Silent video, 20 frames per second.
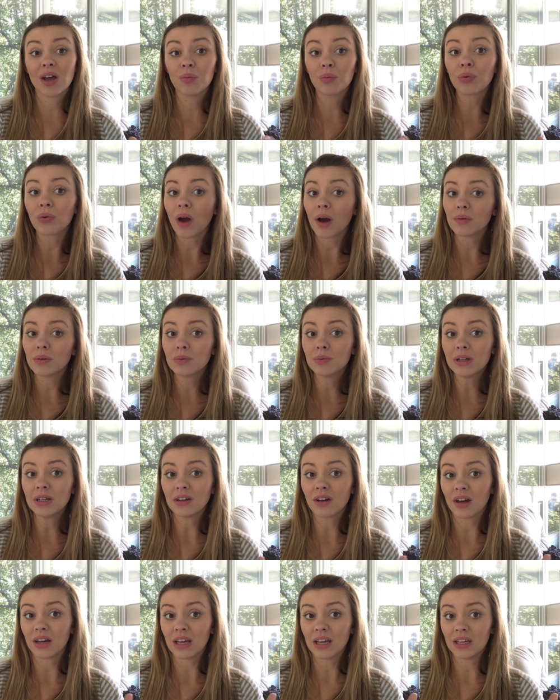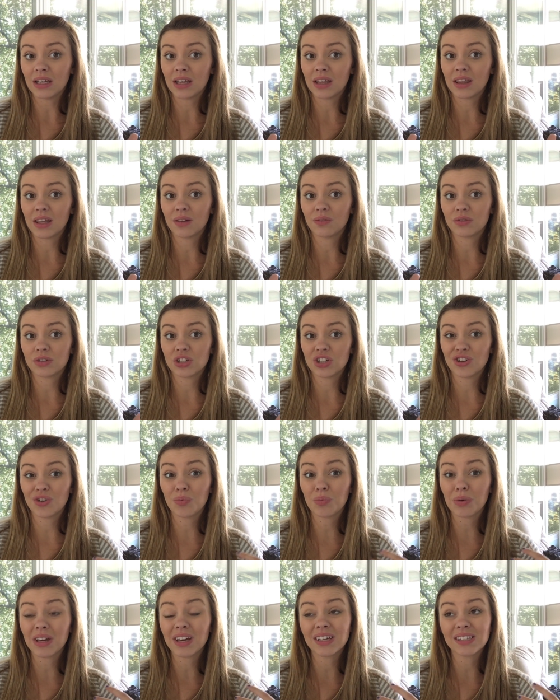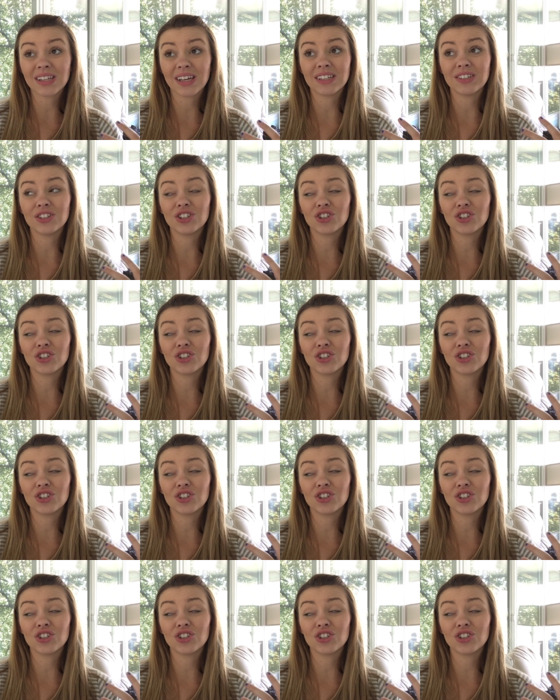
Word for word: and probably not eat anything for dinner because I